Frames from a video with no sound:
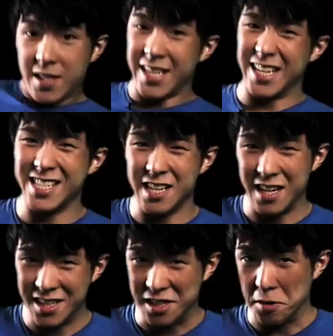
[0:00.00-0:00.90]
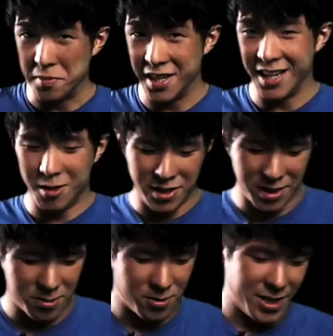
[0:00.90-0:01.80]
against their tummy, or they
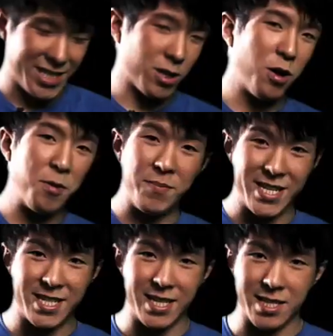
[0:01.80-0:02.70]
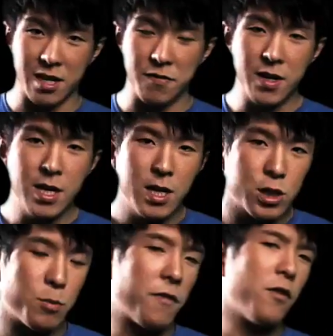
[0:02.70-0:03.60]
go and it's all messy and stuff.
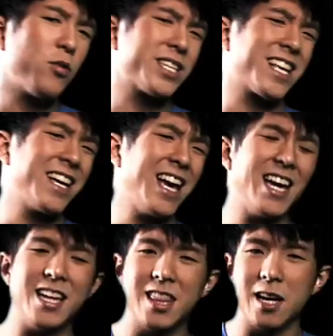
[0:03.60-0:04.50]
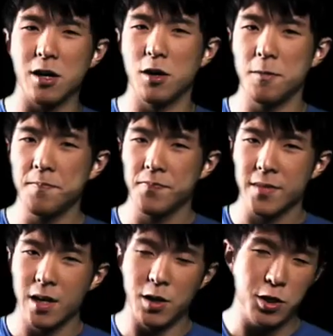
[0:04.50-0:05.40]
So before we start anything at all,
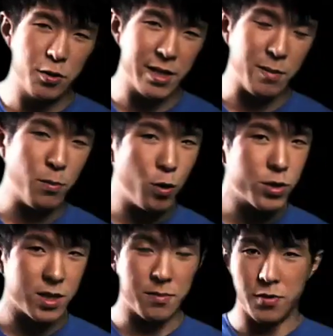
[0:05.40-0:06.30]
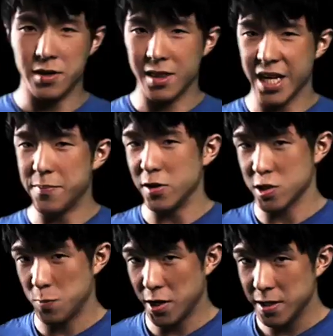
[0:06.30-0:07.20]
you know that the most important thing about
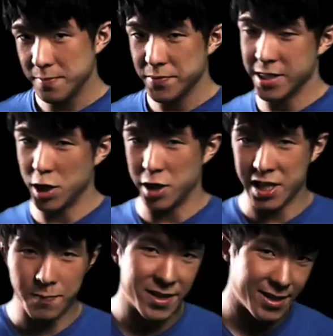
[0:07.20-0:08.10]
spring is that you got to keep it